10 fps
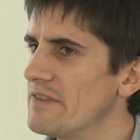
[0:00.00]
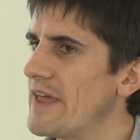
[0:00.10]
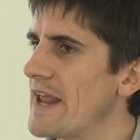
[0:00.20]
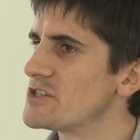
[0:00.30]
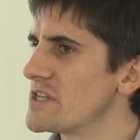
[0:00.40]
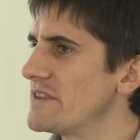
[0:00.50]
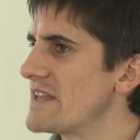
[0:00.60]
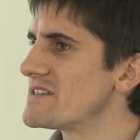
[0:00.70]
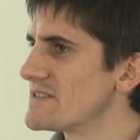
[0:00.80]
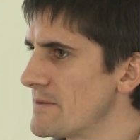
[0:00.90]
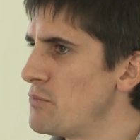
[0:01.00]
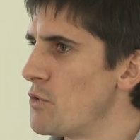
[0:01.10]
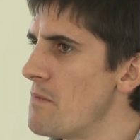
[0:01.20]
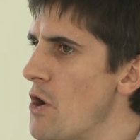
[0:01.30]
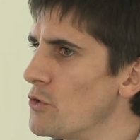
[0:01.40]
that actually that
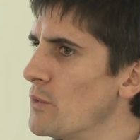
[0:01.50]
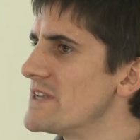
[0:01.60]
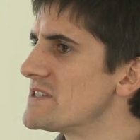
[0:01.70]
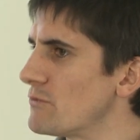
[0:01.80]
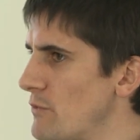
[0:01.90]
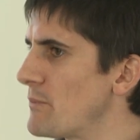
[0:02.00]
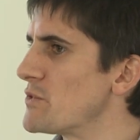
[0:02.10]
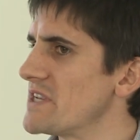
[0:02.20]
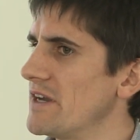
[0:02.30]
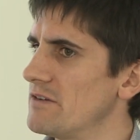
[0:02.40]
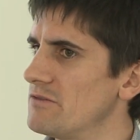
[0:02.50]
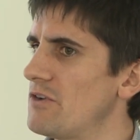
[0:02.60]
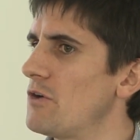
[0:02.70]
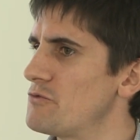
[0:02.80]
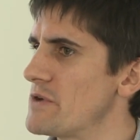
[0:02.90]
simple model isn't
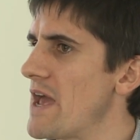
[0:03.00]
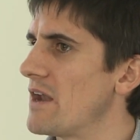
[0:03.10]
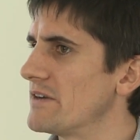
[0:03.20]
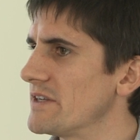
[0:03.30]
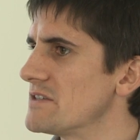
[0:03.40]
representative of reality.